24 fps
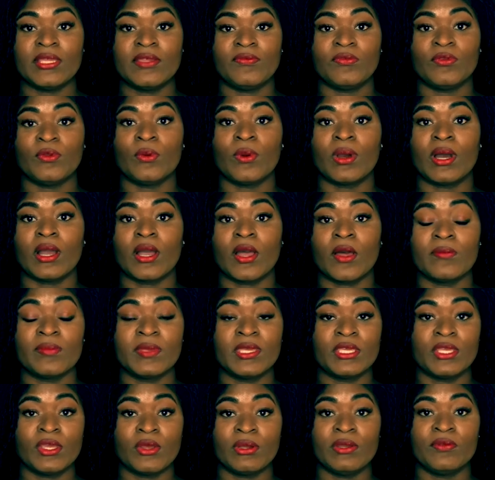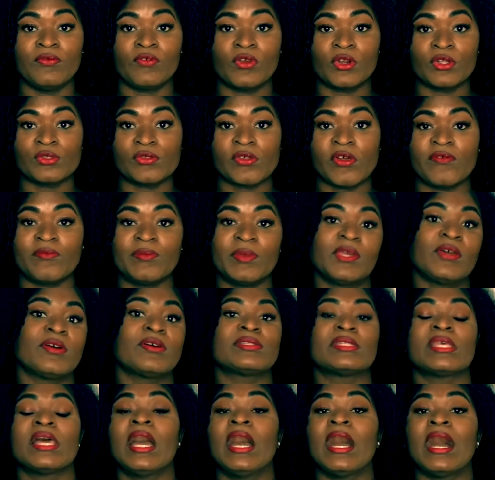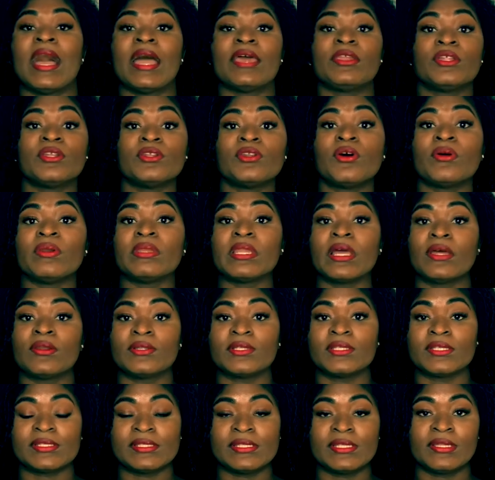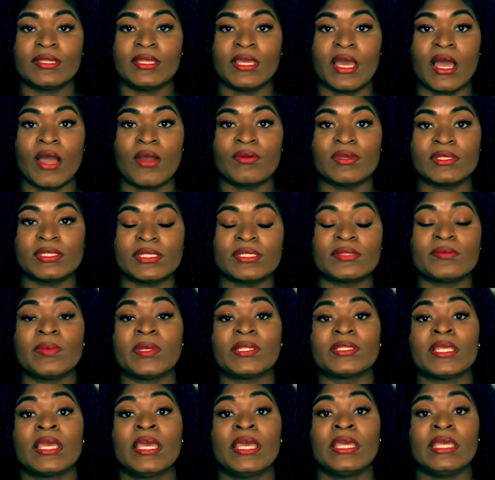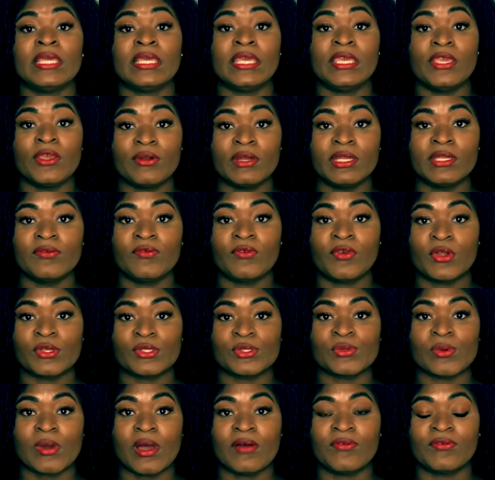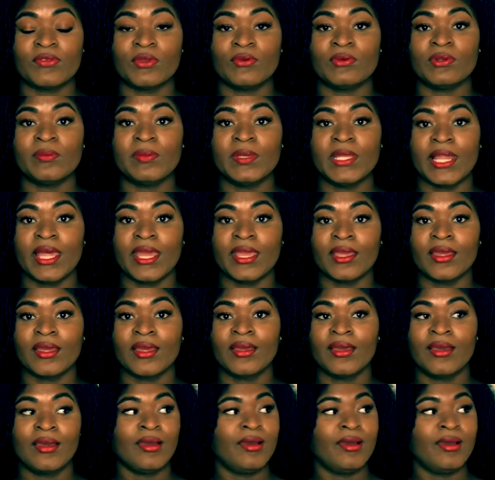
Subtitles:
if you are coming here in Wrocław, because I don't know in another city how is it, but here in Wrocław you will be like,